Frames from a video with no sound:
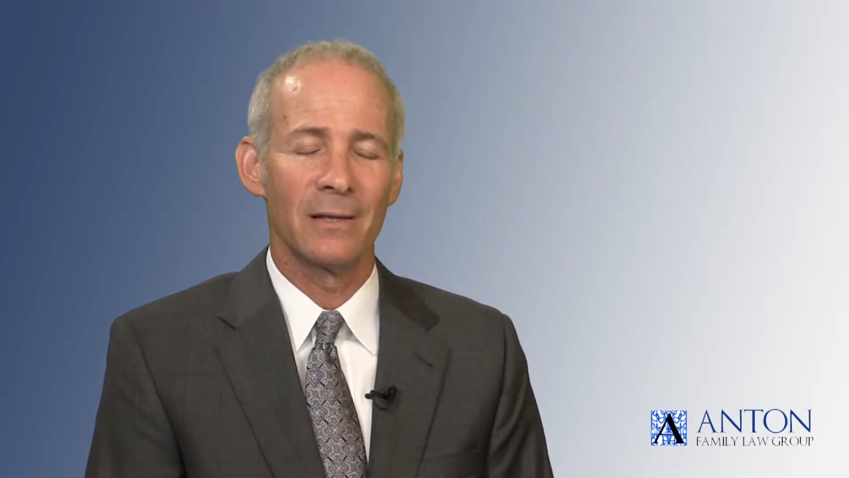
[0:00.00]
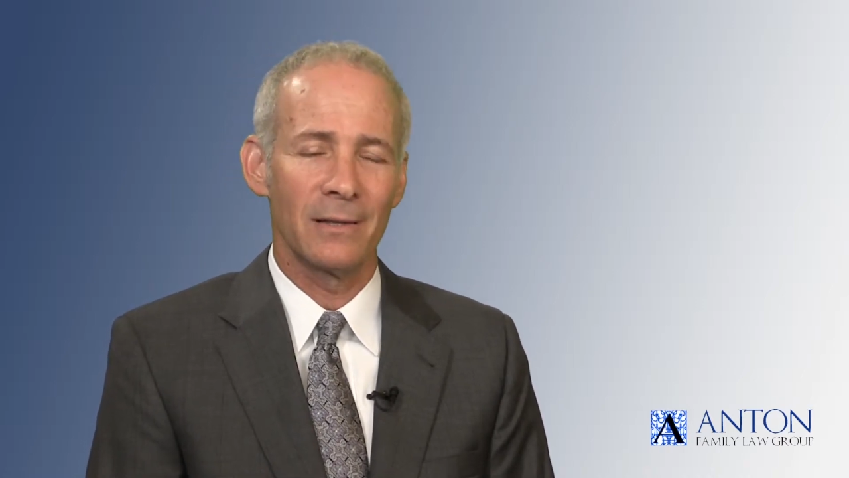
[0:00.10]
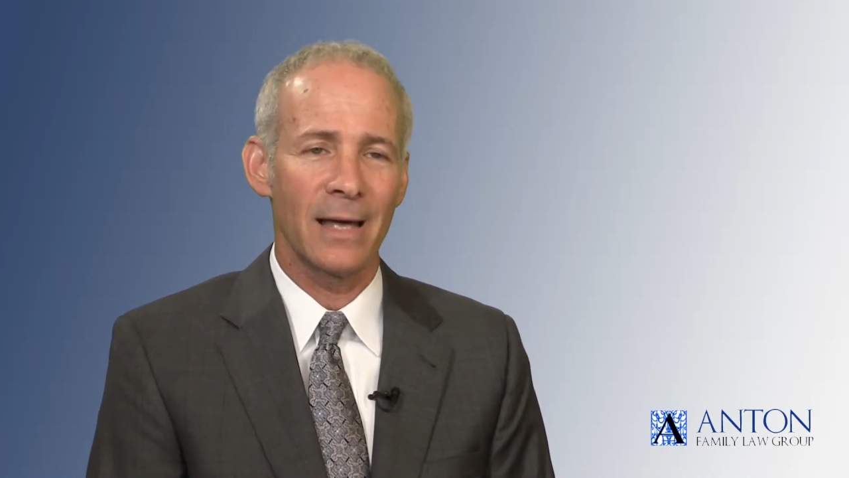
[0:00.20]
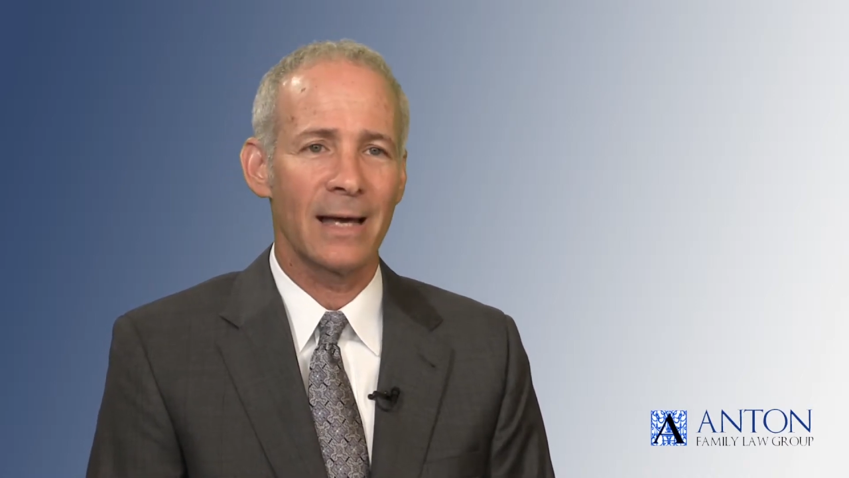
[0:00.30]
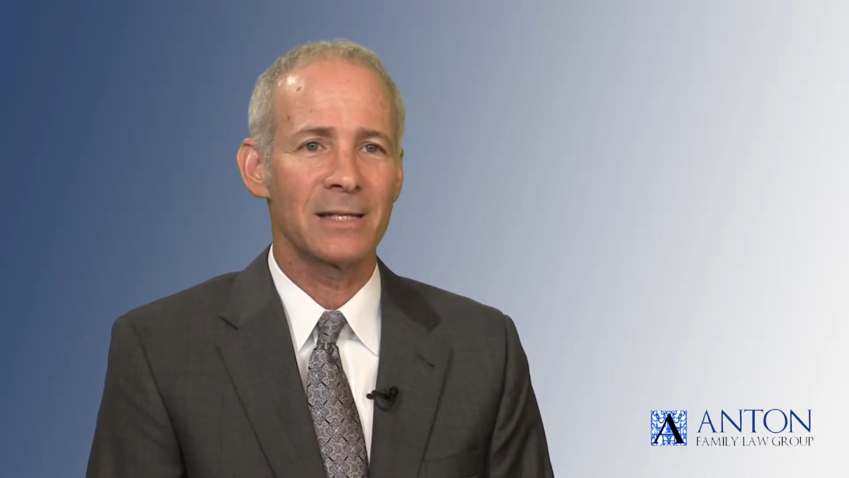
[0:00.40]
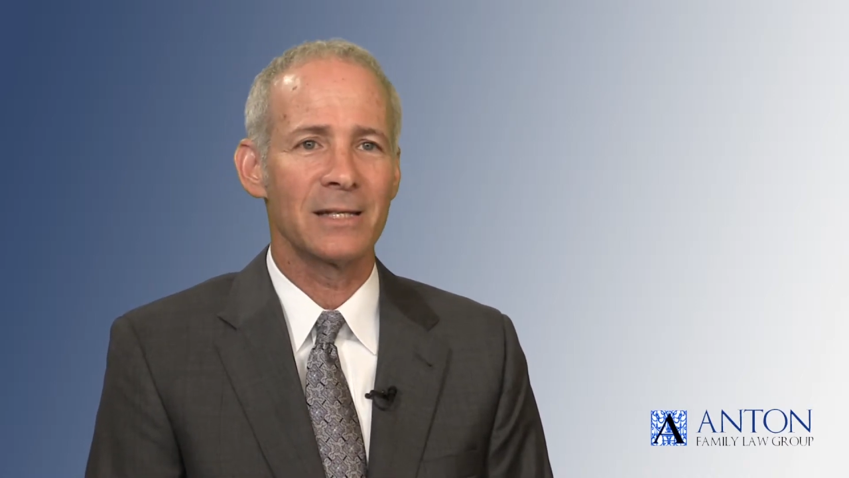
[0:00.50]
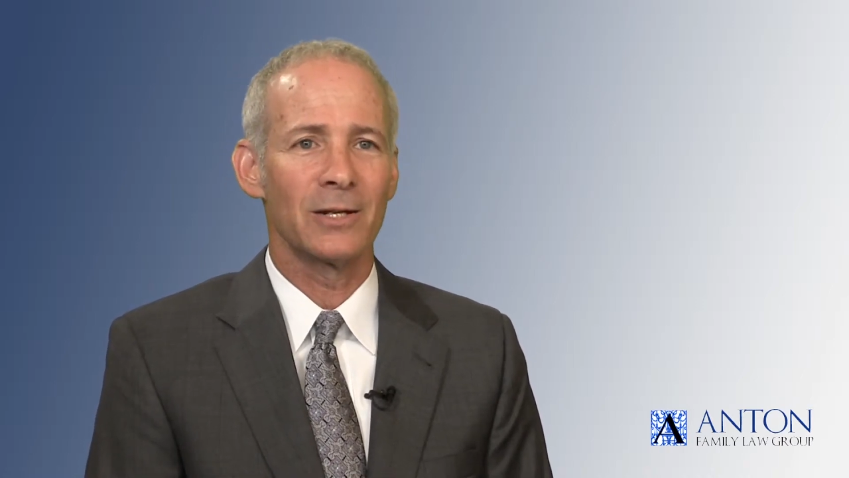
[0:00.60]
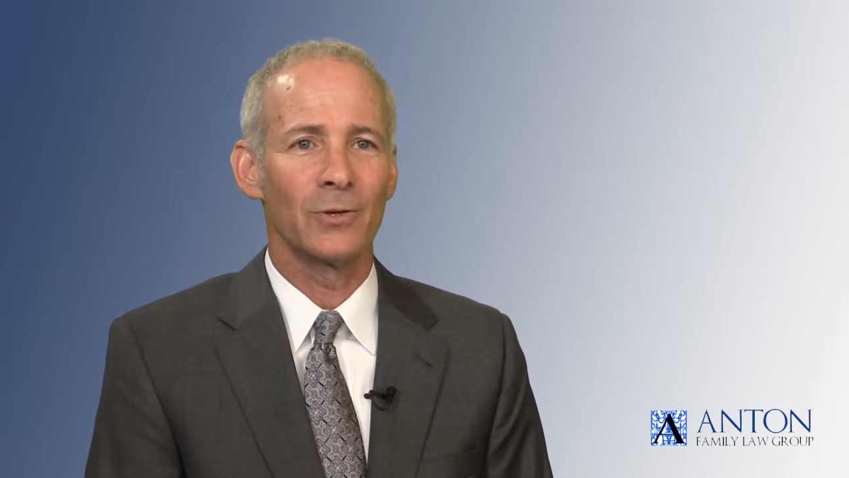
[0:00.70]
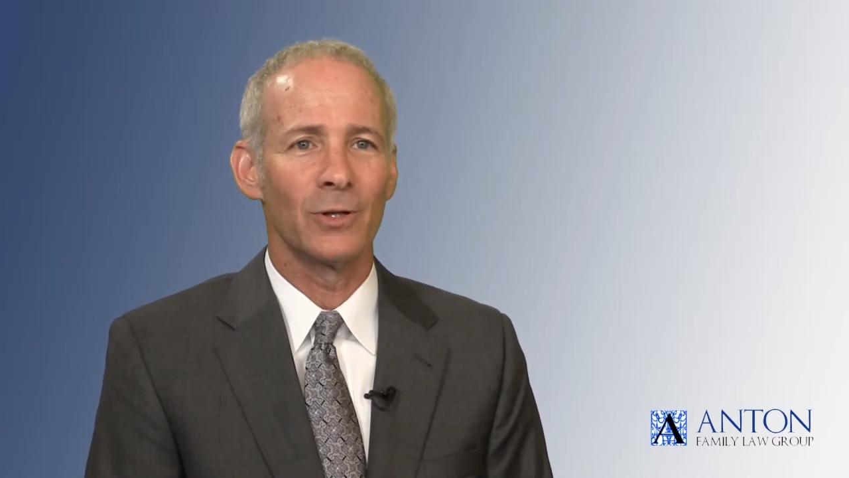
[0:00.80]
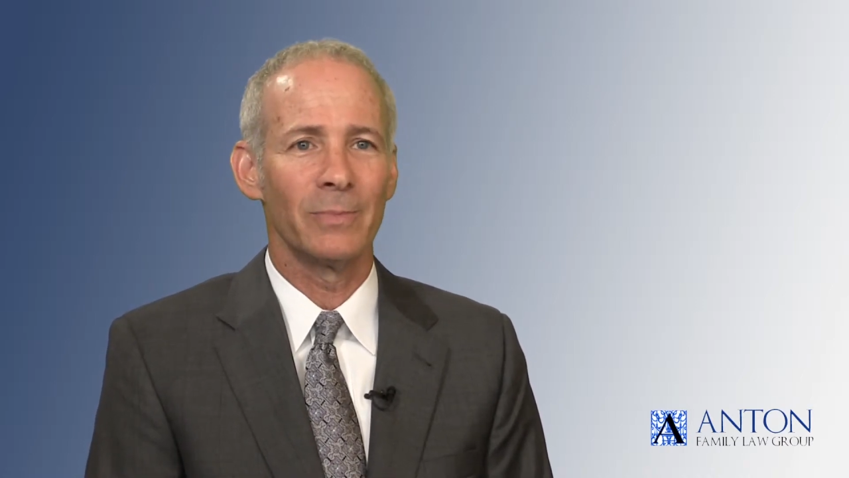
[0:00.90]
That's
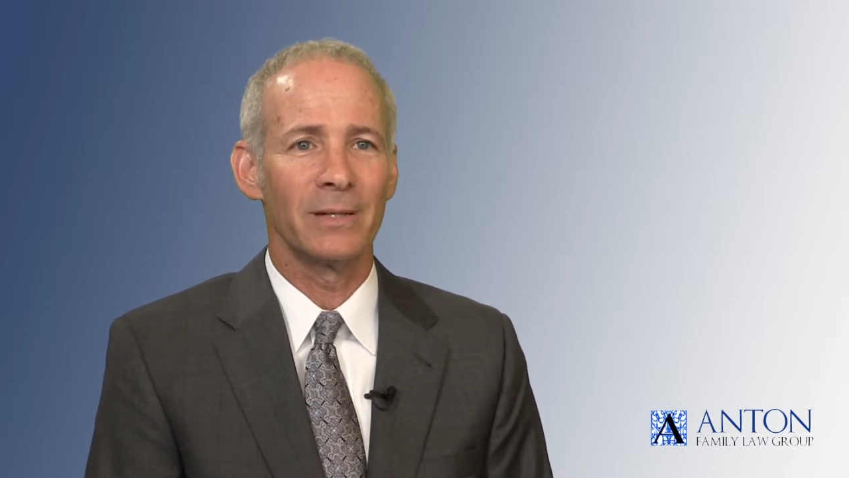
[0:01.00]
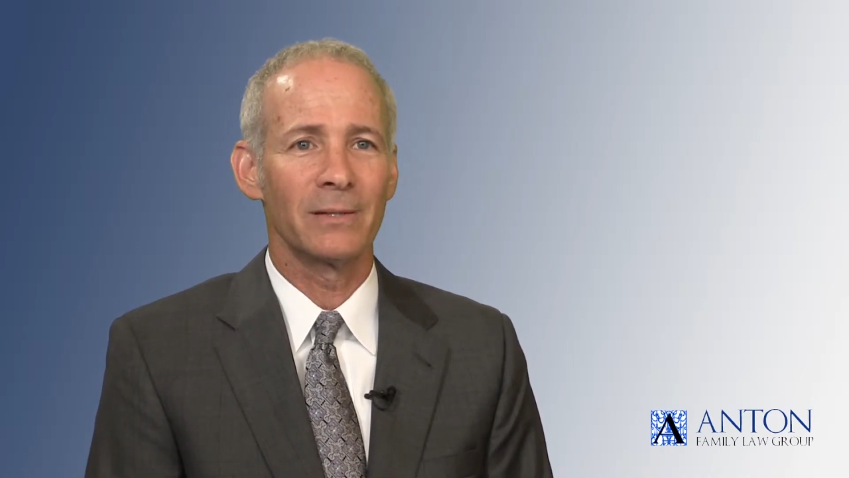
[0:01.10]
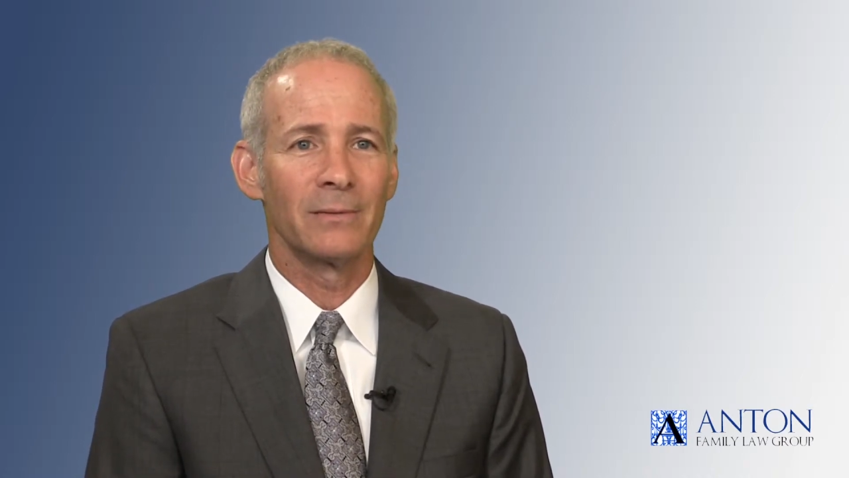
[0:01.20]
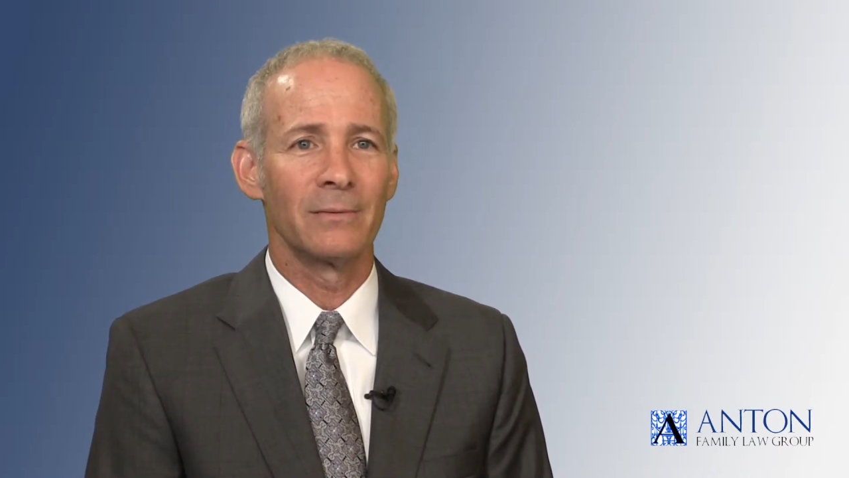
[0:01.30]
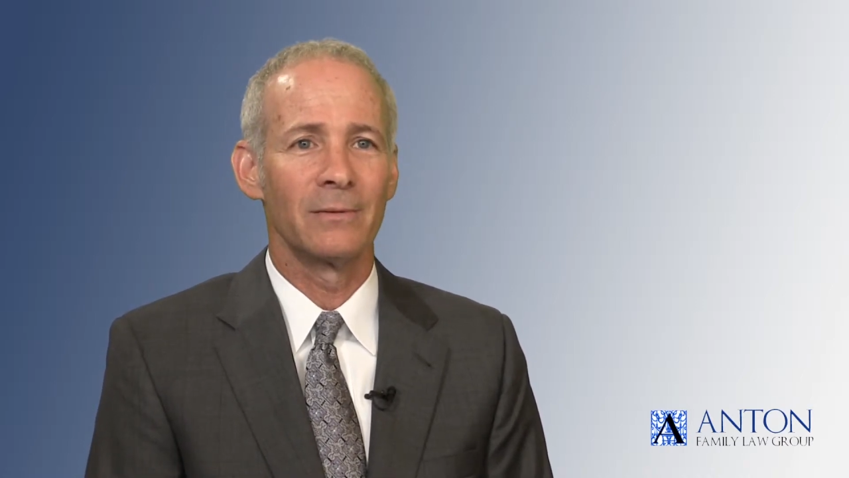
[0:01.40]
an annulment.